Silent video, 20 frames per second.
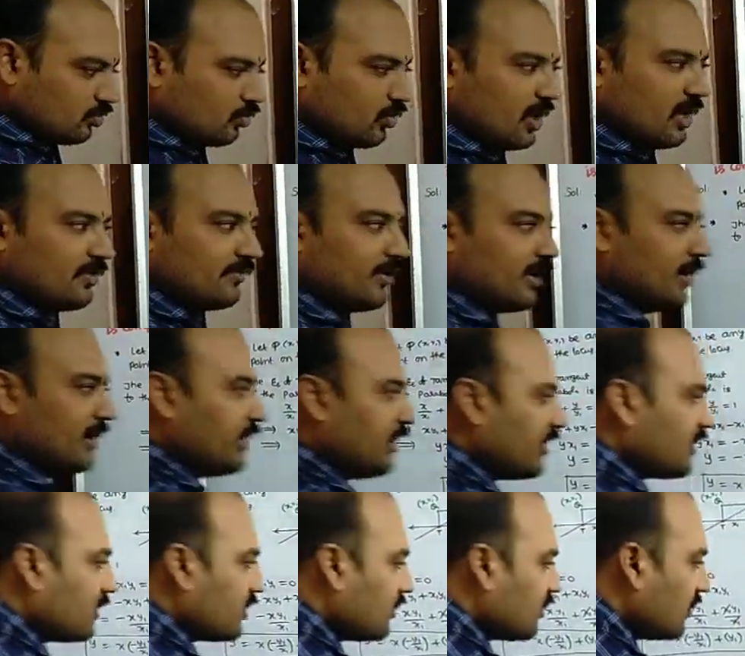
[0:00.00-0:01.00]

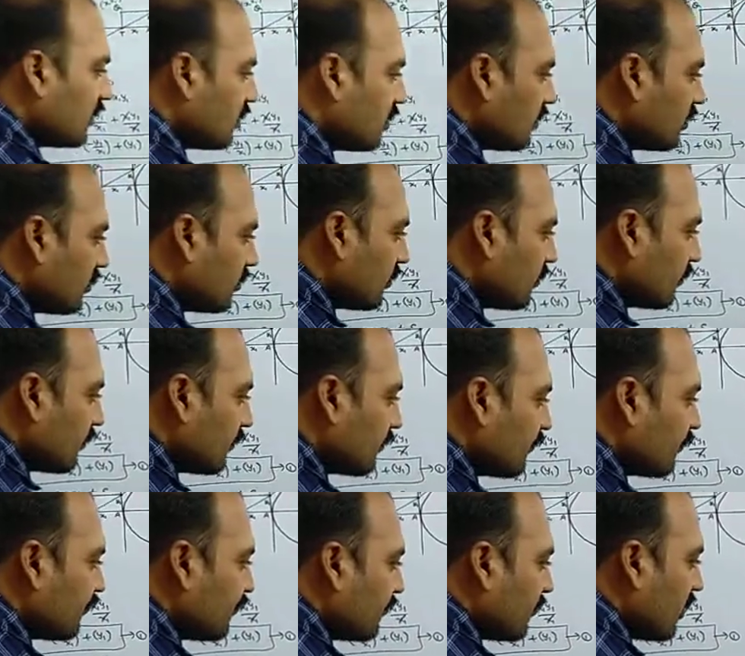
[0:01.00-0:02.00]
y1.
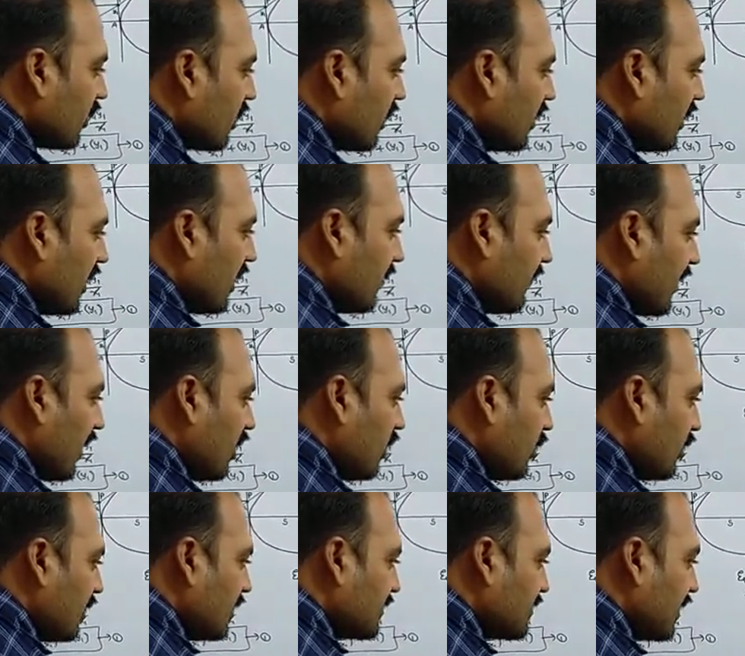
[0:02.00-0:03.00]
A
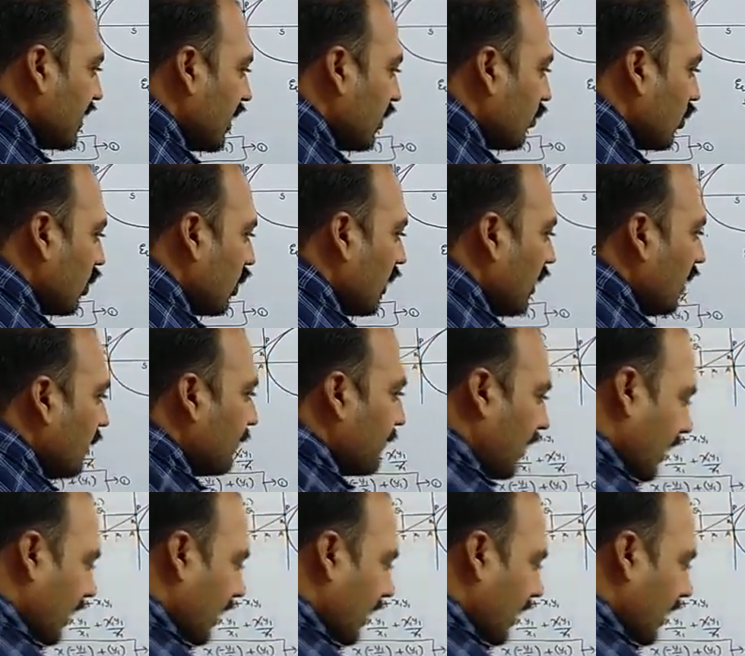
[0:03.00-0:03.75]
value is a only.